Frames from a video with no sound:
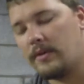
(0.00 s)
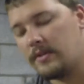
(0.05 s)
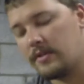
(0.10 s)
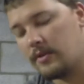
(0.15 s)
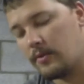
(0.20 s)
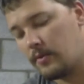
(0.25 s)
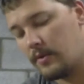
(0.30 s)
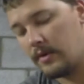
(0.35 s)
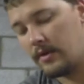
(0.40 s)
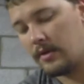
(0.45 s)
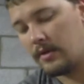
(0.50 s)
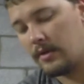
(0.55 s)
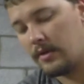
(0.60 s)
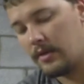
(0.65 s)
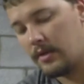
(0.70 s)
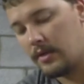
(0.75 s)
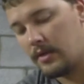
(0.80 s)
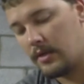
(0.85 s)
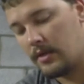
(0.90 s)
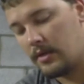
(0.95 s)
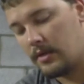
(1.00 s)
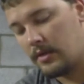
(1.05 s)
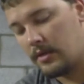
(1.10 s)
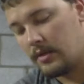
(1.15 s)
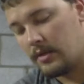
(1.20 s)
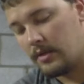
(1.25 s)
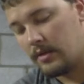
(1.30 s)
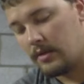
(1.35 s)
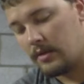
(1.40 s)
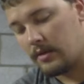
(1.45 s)
to 1
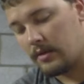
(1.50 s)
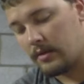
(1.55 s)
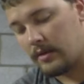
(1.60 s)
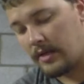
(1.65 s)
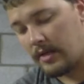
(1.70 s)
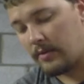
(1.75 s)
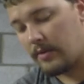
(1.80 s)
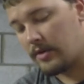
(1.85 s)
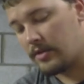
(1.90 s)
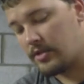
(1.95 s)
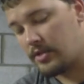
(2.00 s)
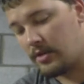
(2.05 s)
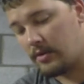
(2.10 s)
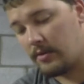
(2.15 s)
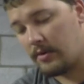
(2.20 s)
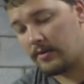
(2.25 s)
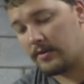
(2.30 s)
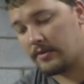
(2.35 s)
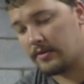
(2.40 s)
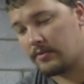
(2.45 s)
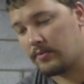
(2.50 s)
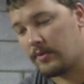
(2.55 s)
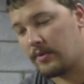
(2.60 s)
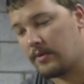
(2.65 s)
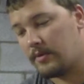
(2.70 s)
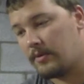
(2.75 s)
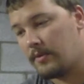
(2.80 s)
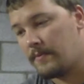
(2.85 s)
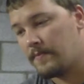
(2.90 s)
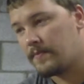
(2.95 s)
gear ratio on this
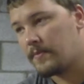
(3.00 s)
reel.